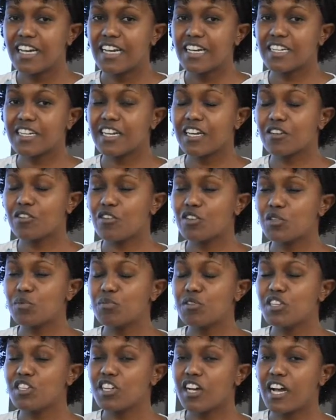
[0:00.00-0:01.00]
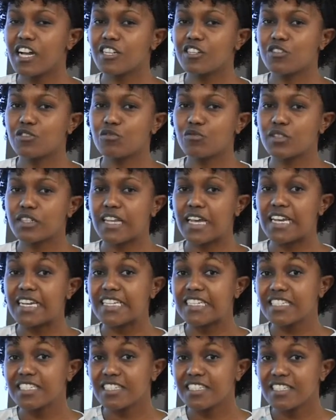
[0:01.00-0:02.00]
it cannot be charged to
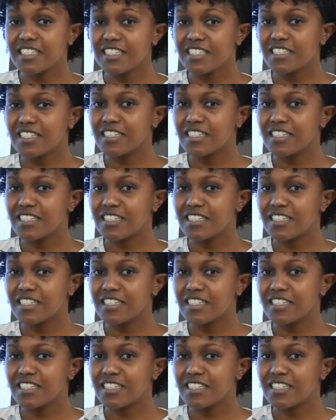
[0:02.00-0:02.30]
selling,